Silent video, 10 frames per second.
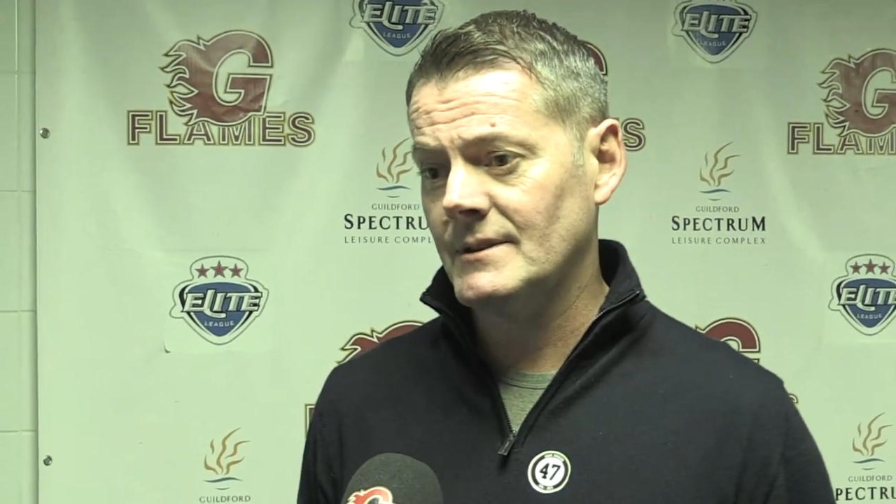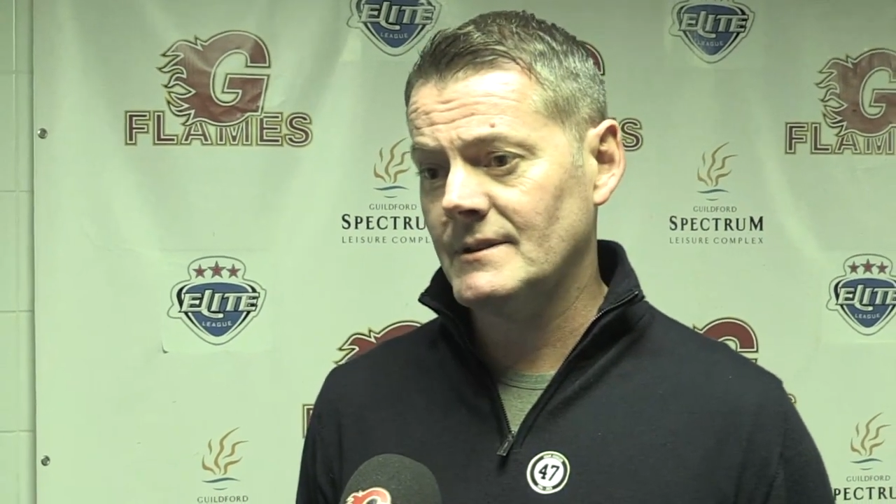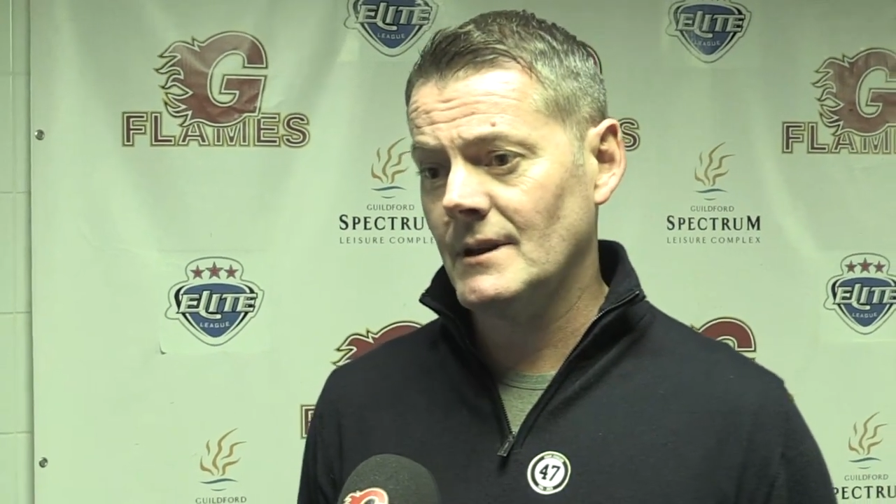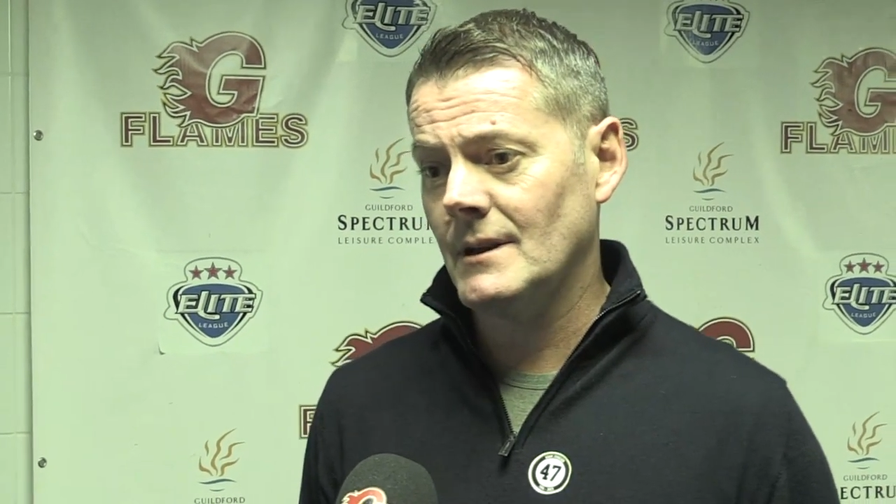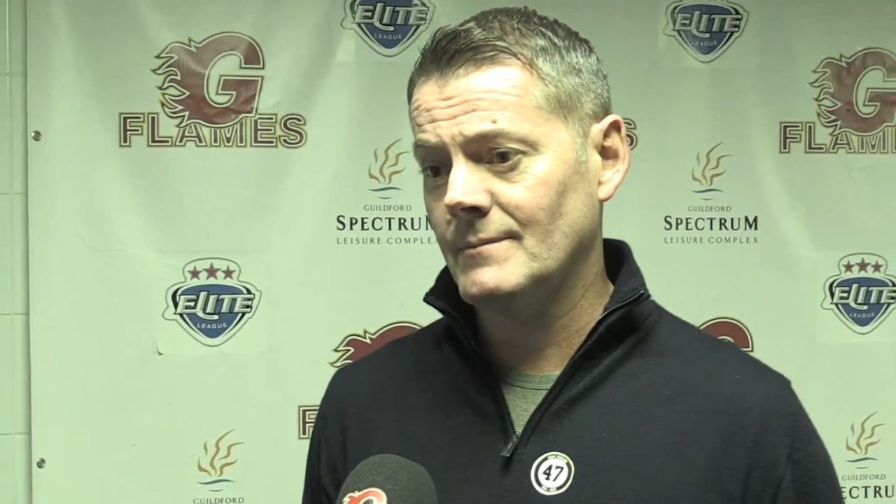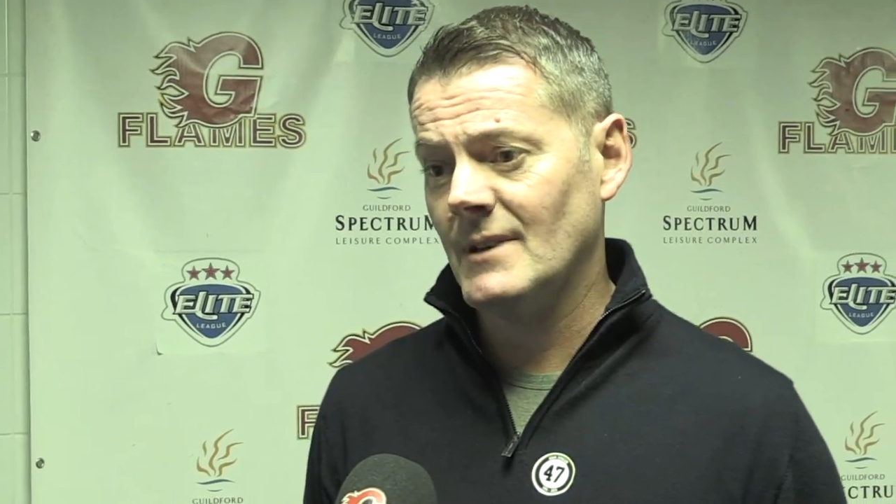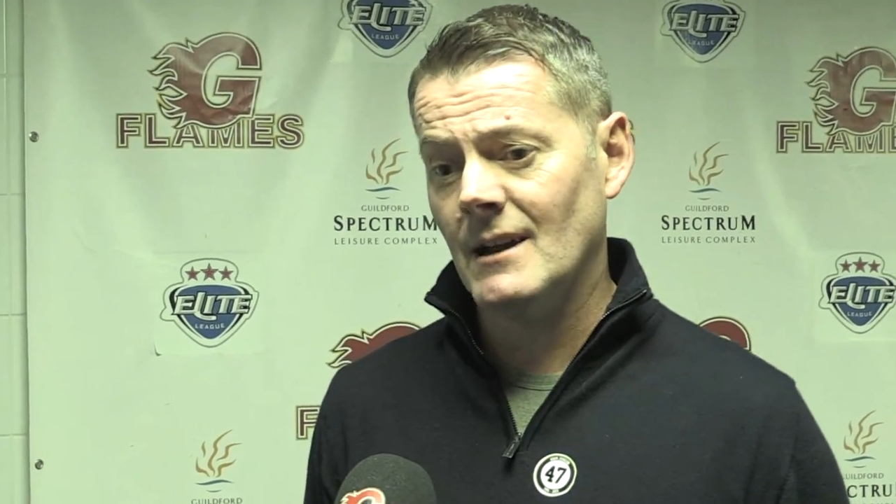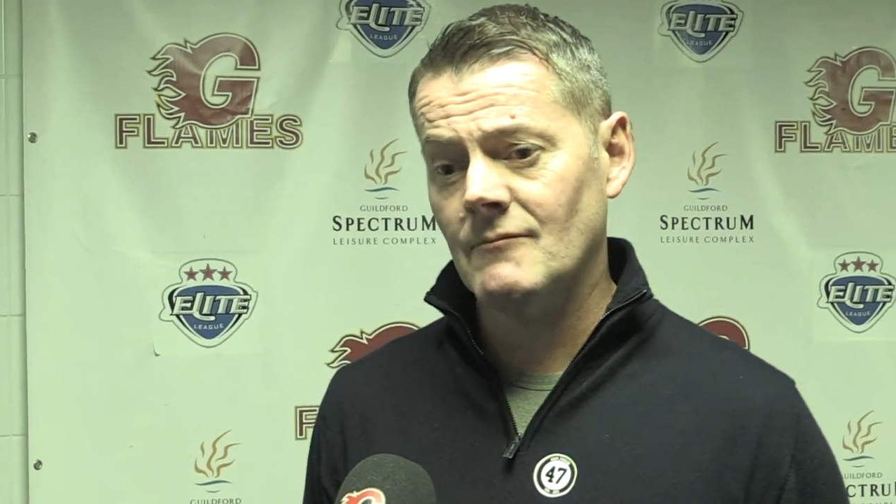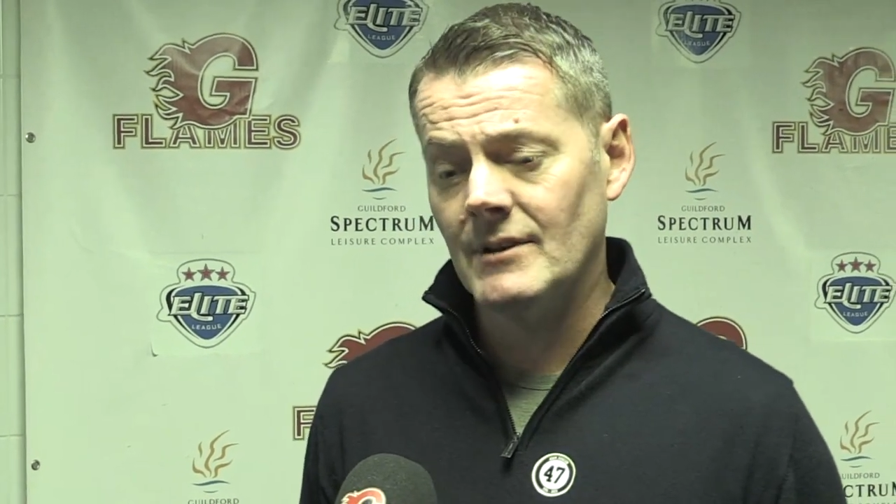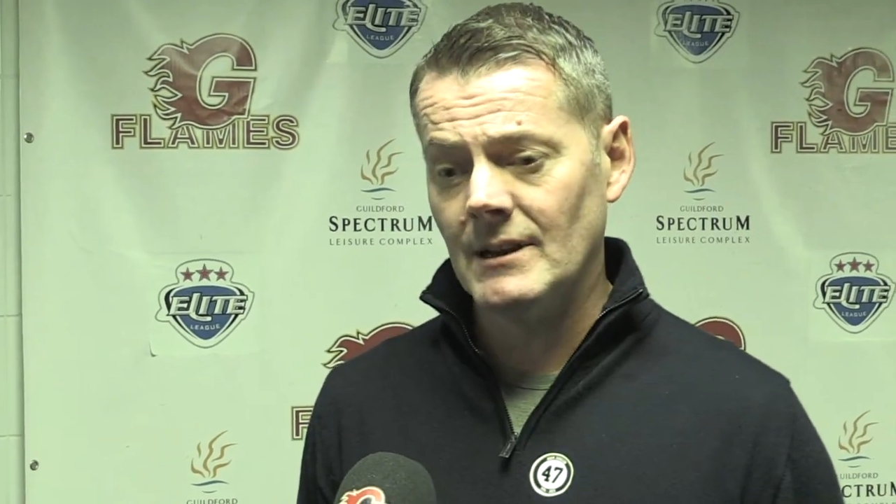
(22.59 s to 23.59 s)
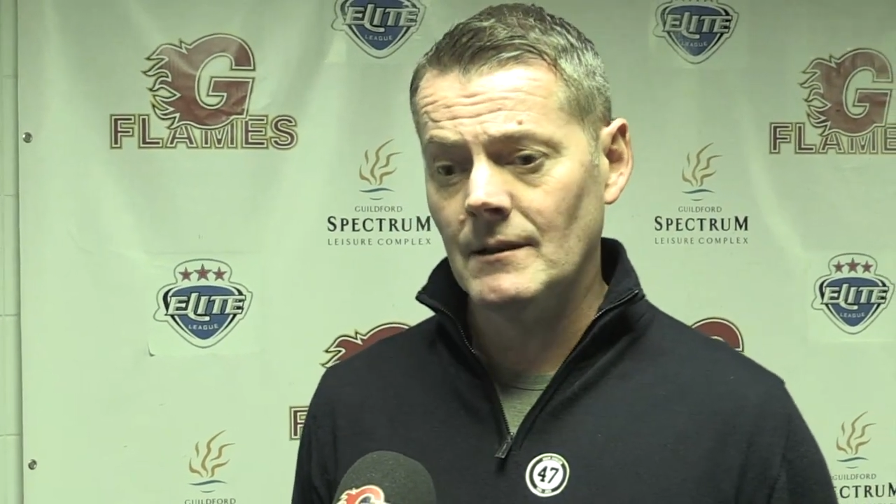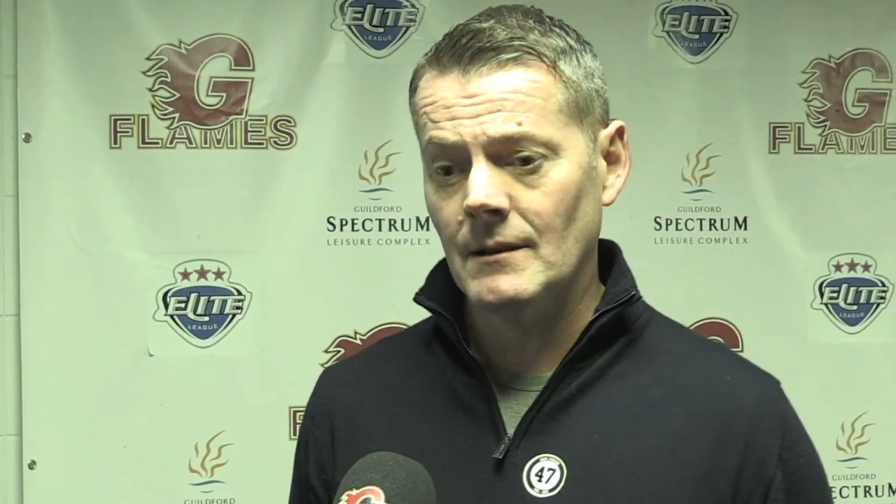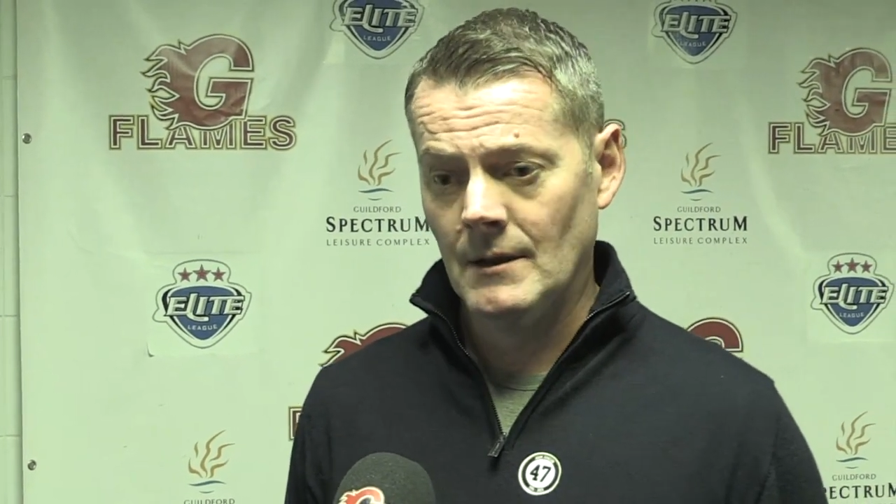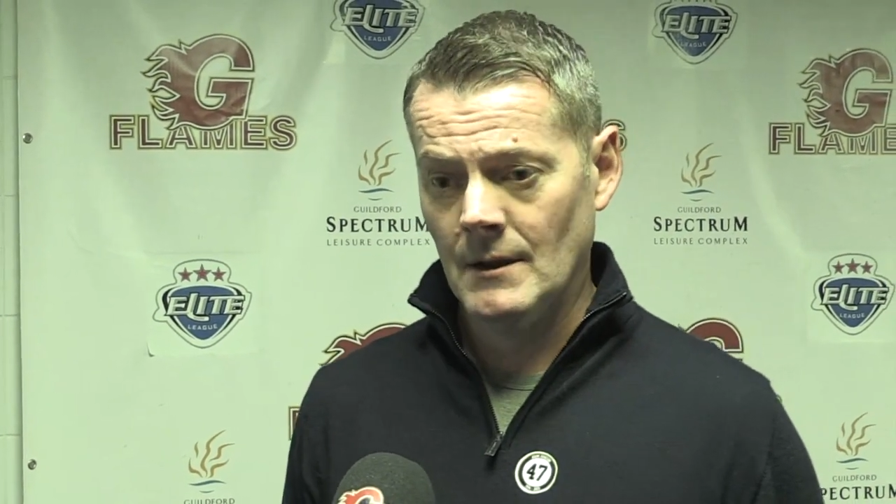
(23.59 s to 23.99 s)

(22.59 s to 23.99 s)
But uh, yeah, real